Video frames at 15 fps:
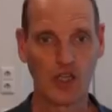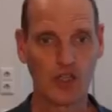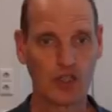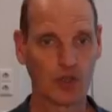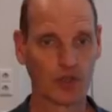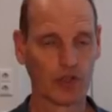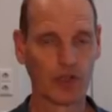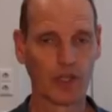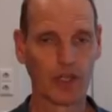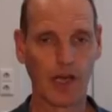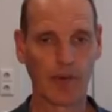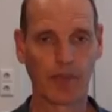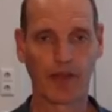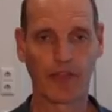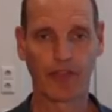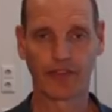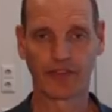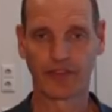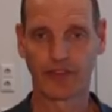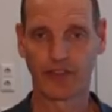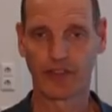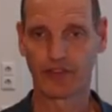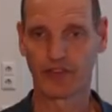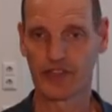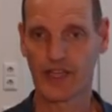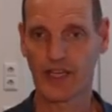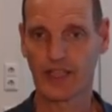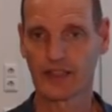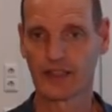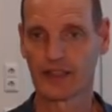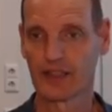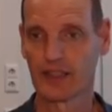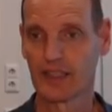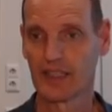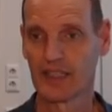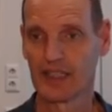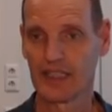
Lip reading: So the null hypothesis is rejected.